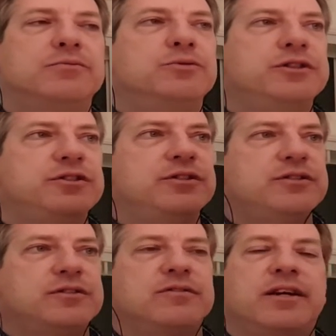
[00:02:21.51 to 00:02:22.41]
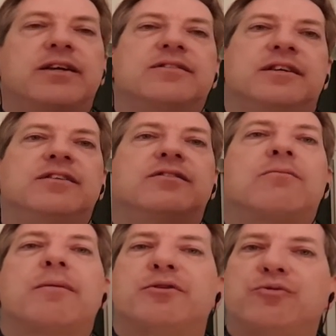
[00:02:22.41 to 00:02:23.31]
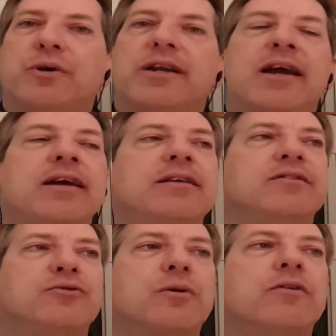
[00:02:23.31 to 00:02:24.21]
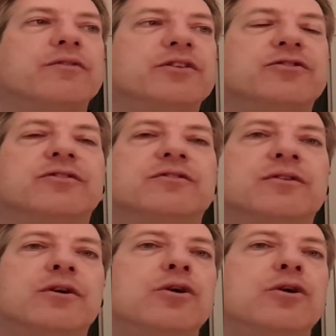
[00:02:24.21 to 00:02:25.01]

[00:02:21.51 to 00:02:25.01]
which is, like I said, somewhere between 8 and 12 inches.